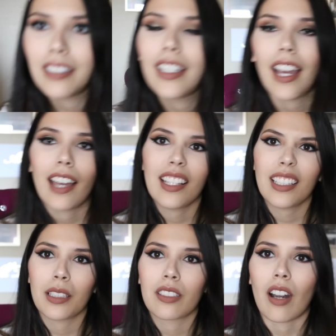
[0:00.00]
Yeah, I
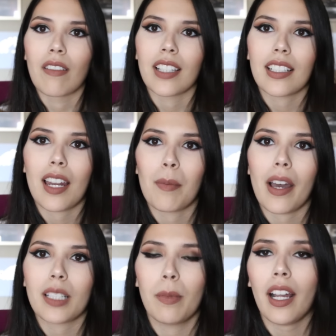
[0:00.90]
think the star was like 10
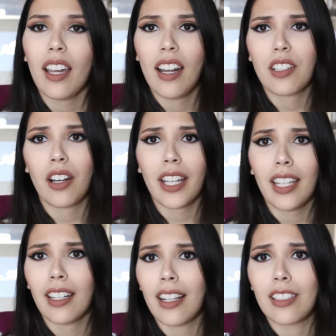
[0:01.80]
bucks. But I got it at
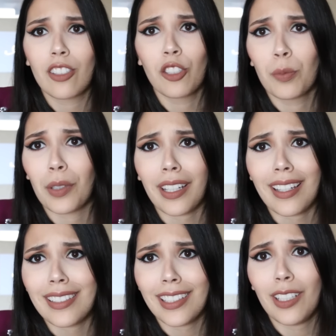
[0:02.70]
Target. It's super easy.